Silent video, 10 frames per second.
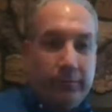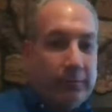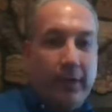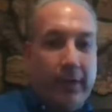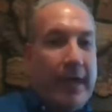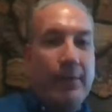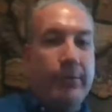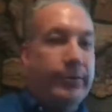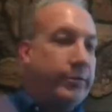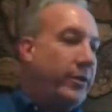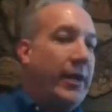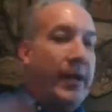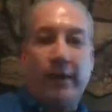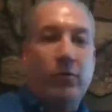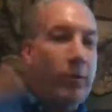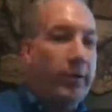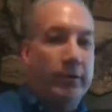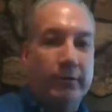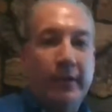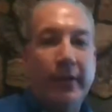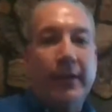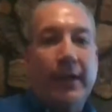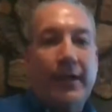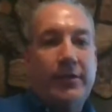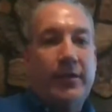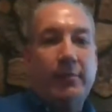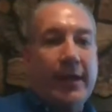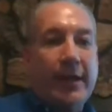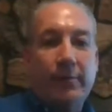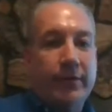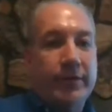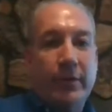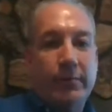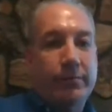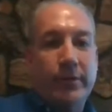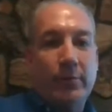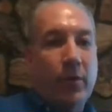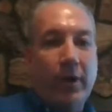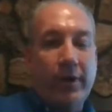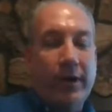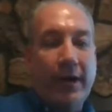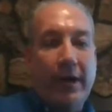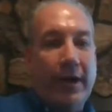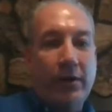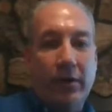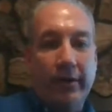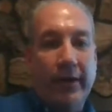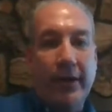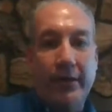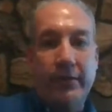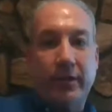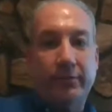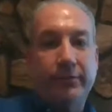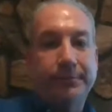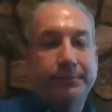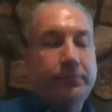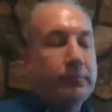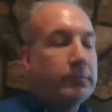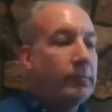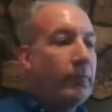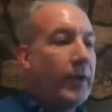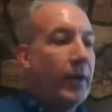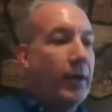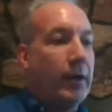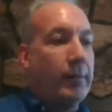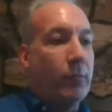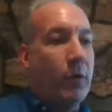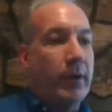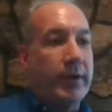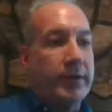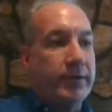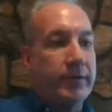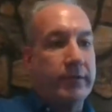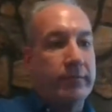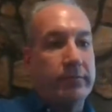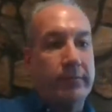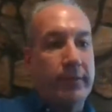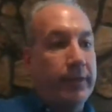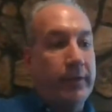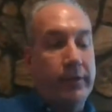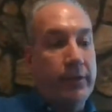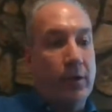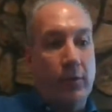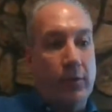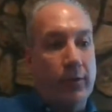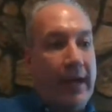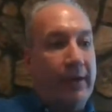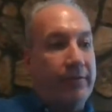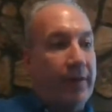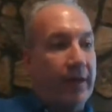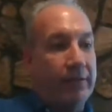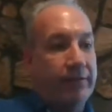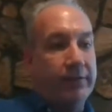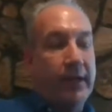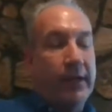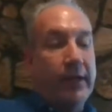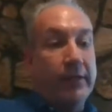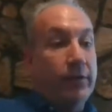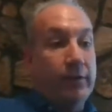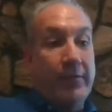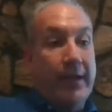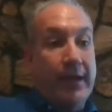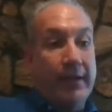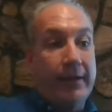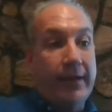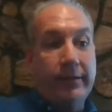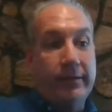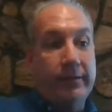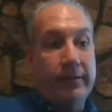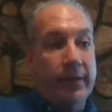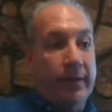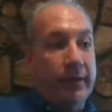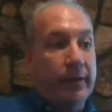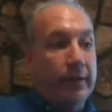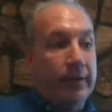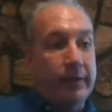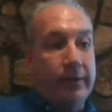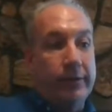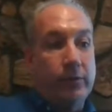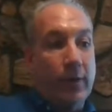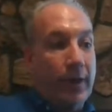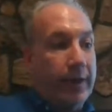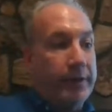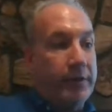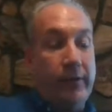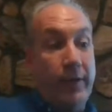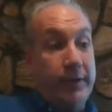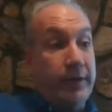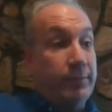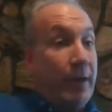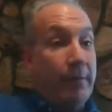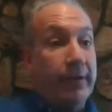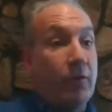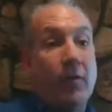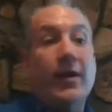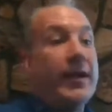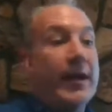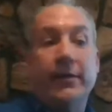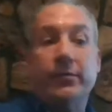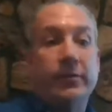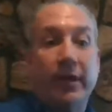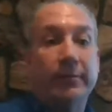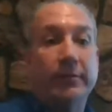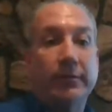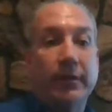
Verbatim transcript: uh, cable, so you got to coil HDMI cables up somewhere. You got to hide all that kind of stuff. Um, whereas, you know, Cat five, you can make any length uh, you want. It's ubiquitous. It's probably already at your table,